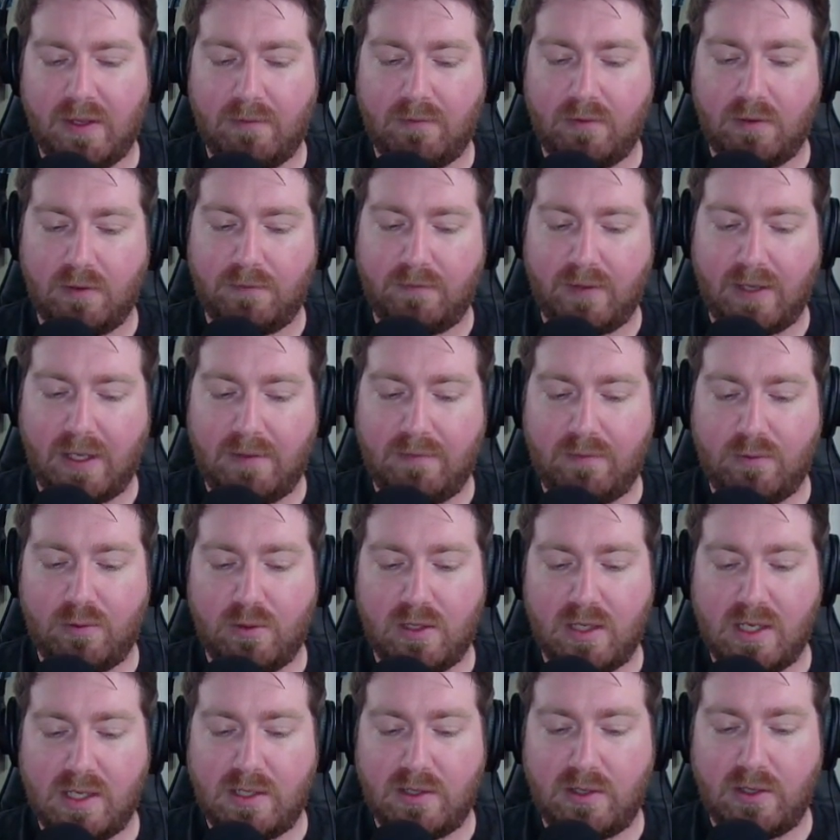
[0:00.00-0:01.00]
For a 5/4
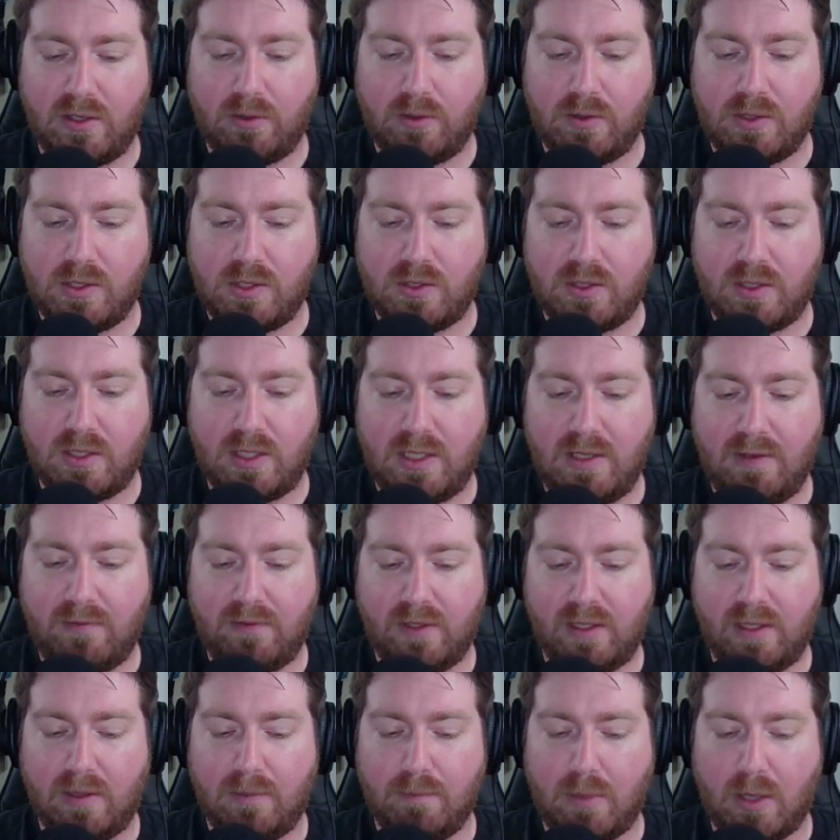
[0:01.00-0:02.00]
legendary creature,
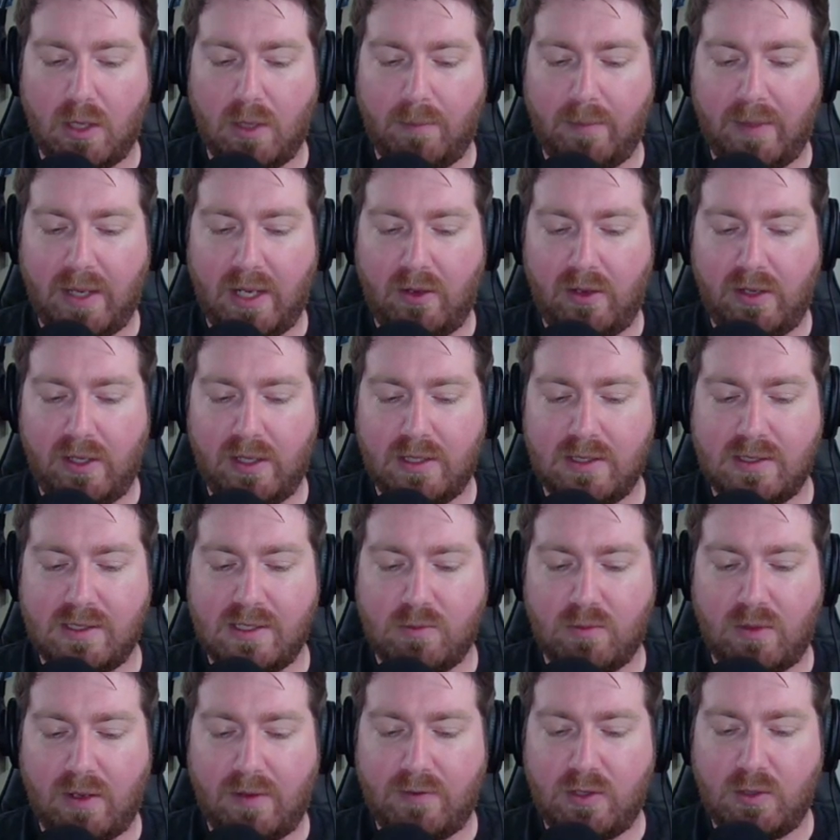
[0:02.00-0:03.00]
Tiefling Barbarian, it
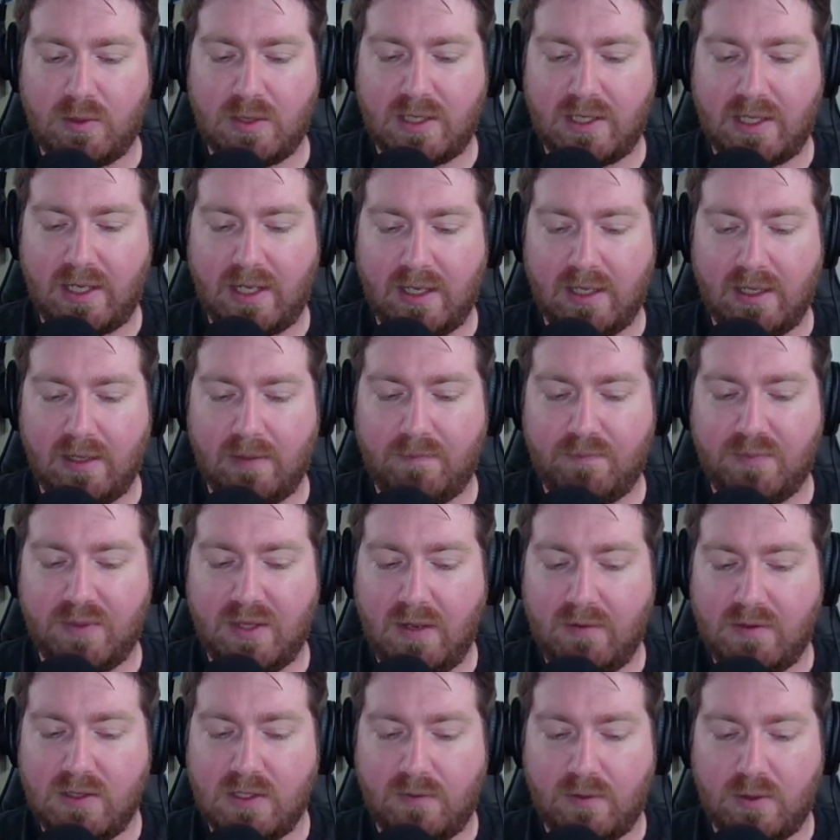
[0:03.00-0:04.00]
says whenever you attack,
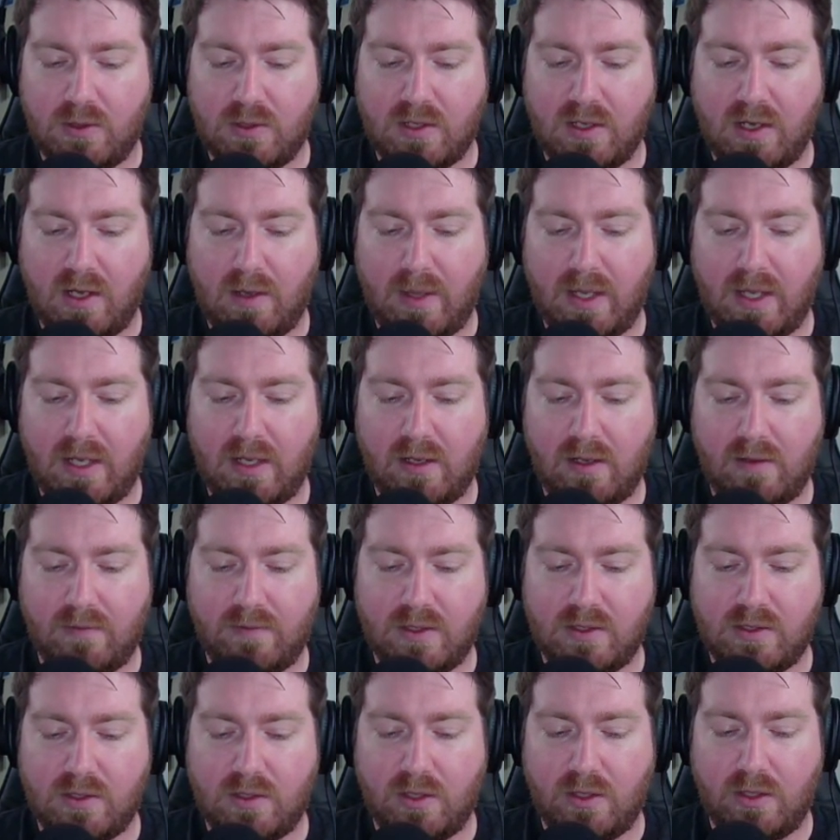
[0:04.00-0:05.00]
if it's the first combat of
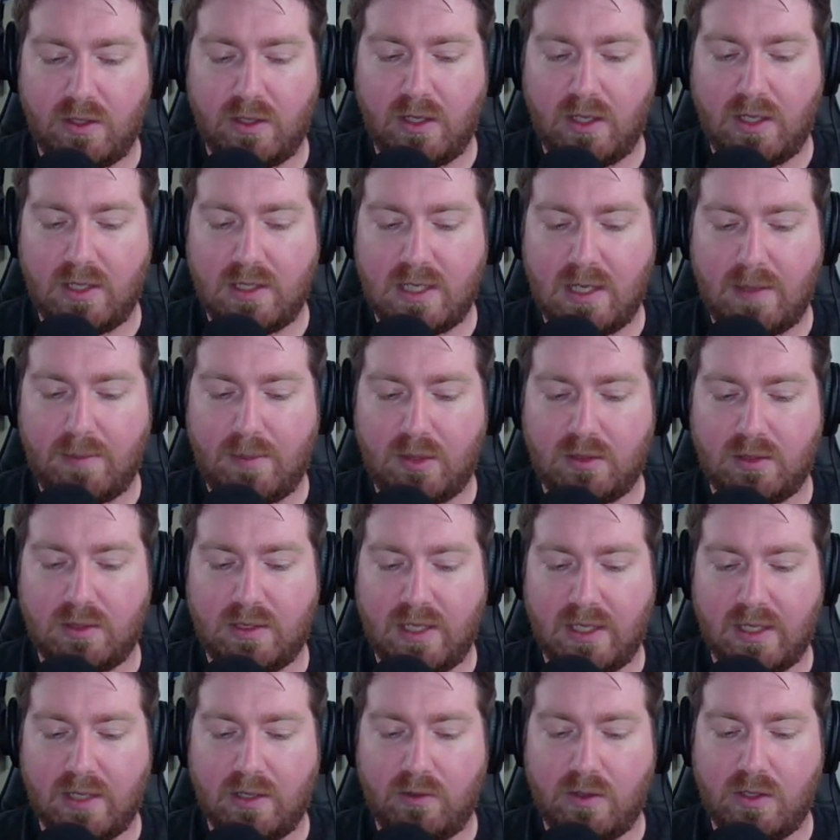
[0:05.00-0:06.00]
this turn, untap all
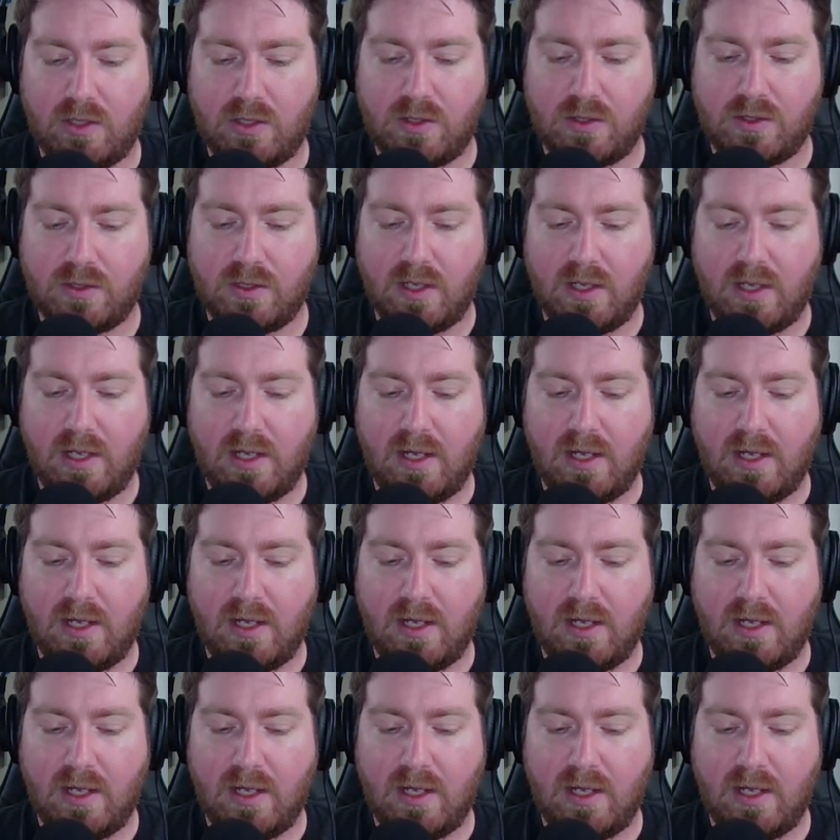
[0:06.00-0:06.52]
attacking creatures.